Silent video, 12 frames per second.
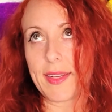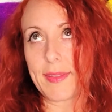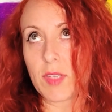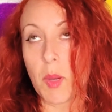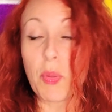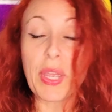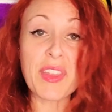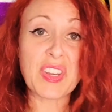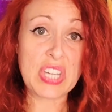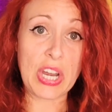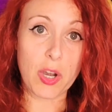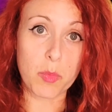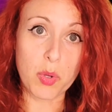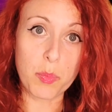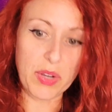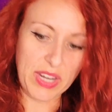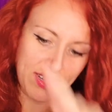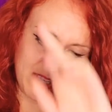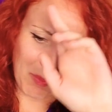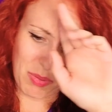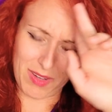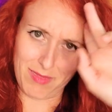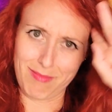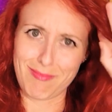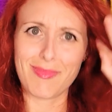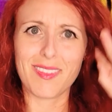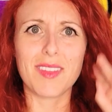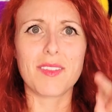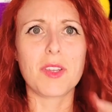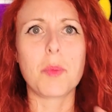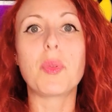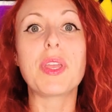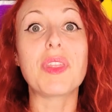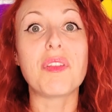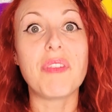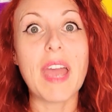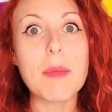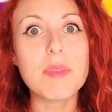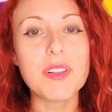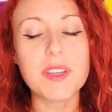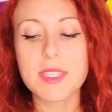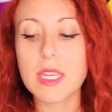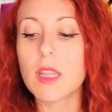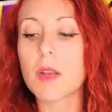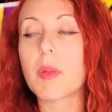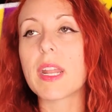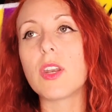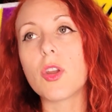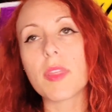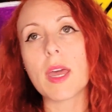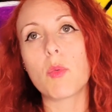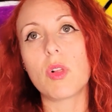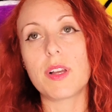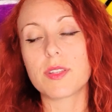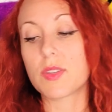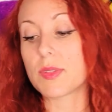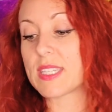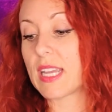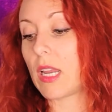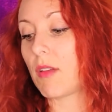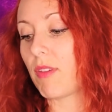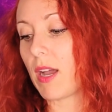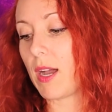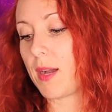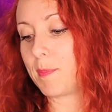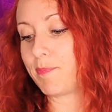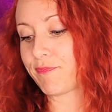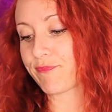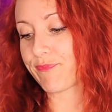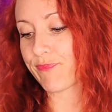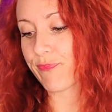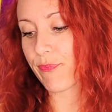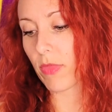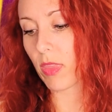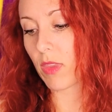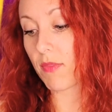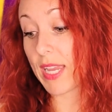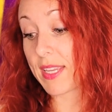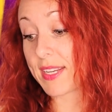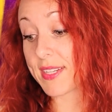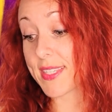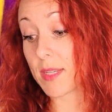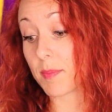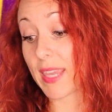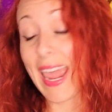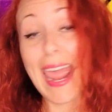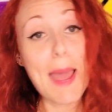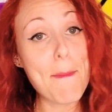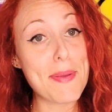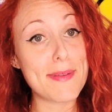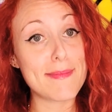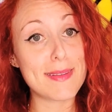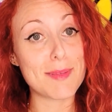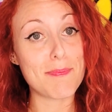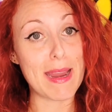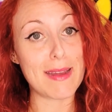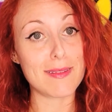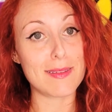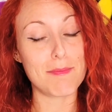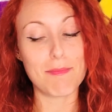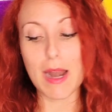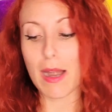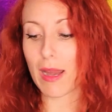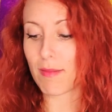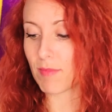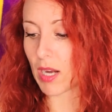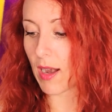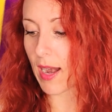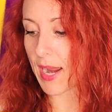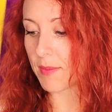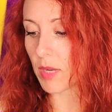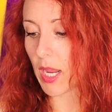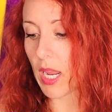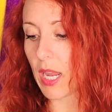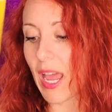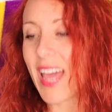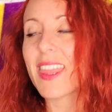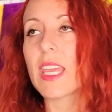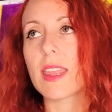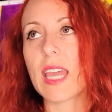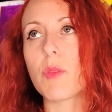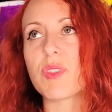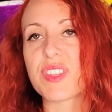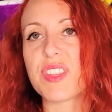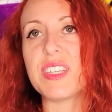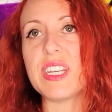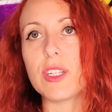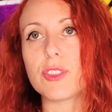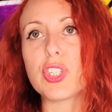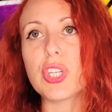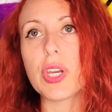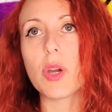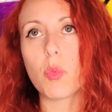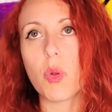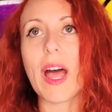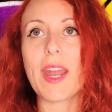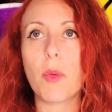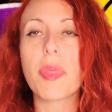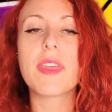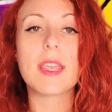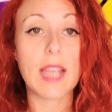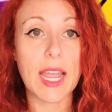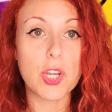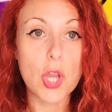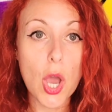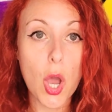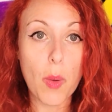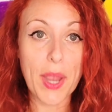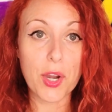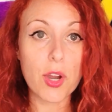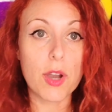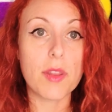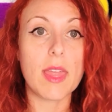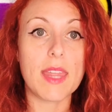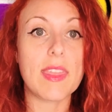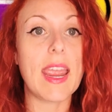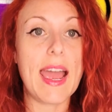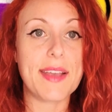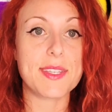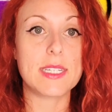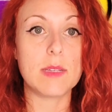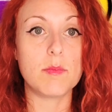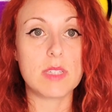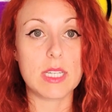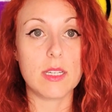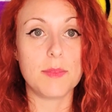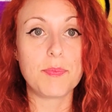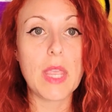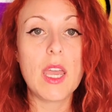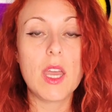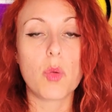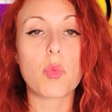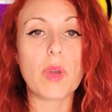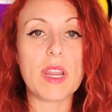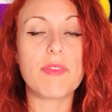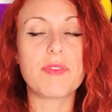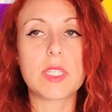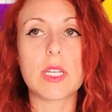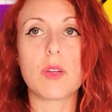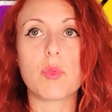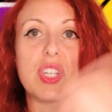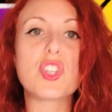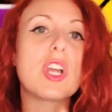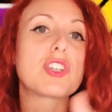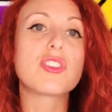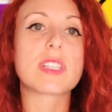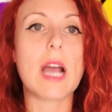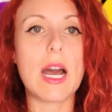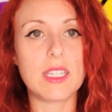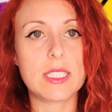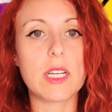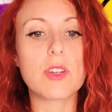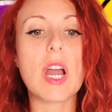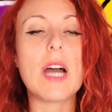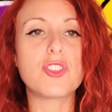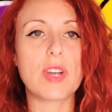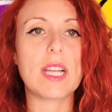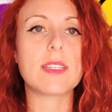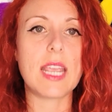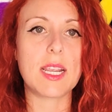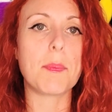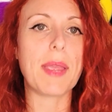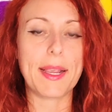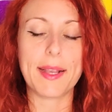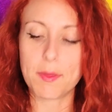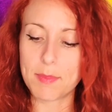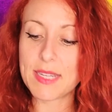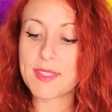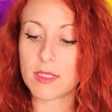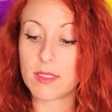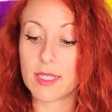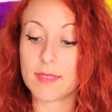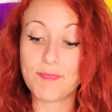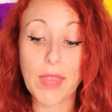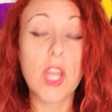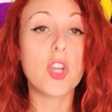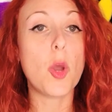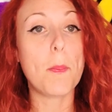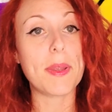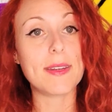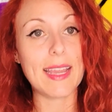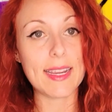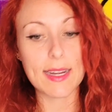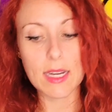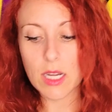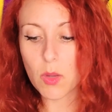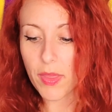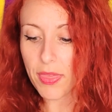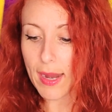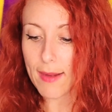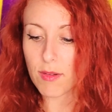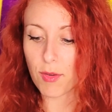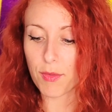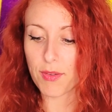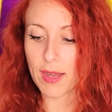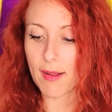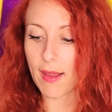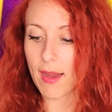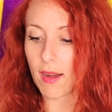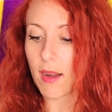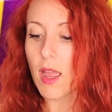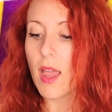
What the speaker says: completely terrible, but he hasn't been completely fabulous either. But I know that will also save the Vikings some cap space, some money, all right? And I think that was the deal too. Well, I don't think, I know, I heard that they asked him to Reiff to restructure his contract, take a pay cut, basically. And nope, not going to deal with that, so see you later.